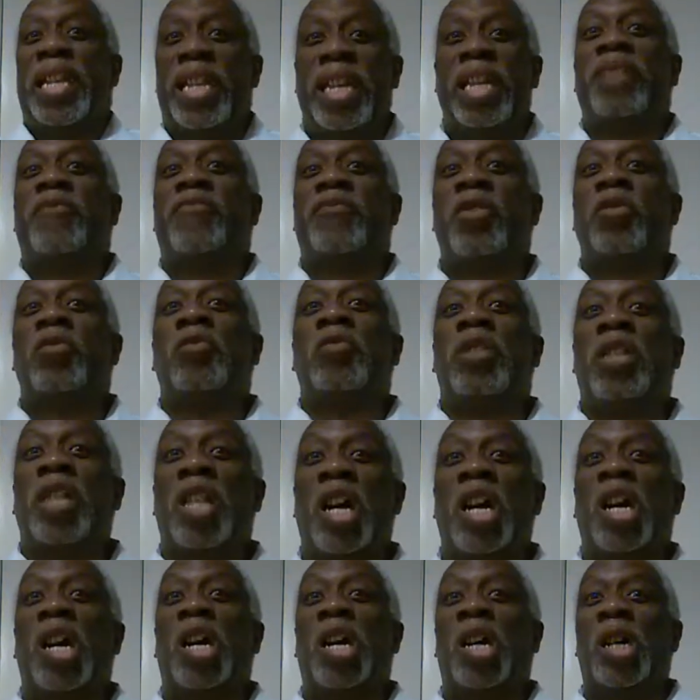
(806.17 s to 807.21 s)
if you
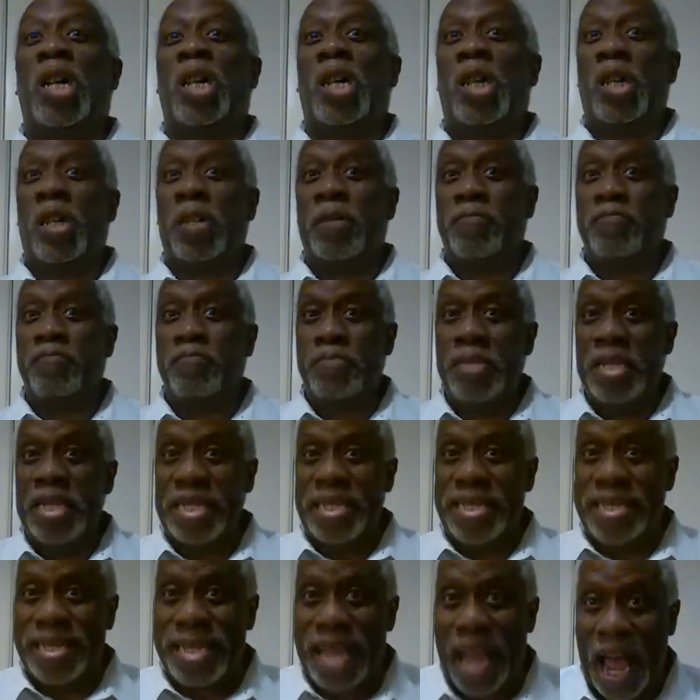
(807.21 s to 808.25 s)
love
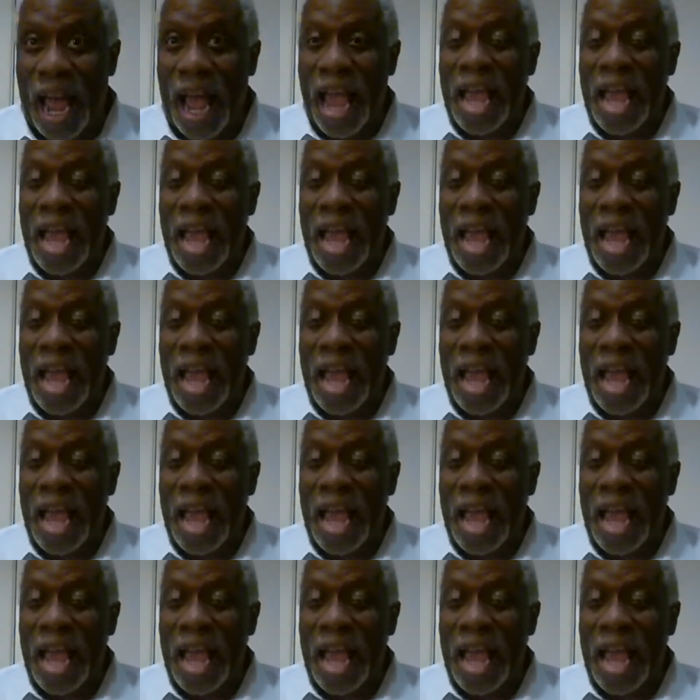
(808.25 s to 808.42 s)
me,